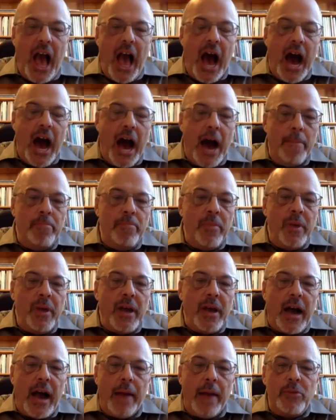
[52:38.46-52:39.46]

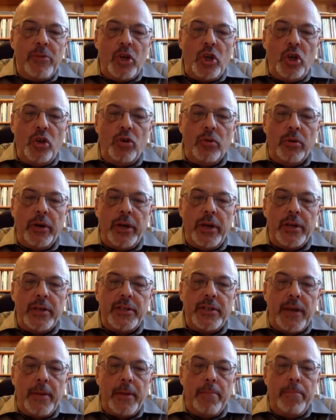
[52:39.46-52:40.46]
I'm
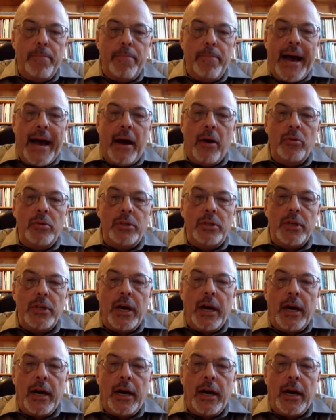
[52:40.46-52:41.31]
curious about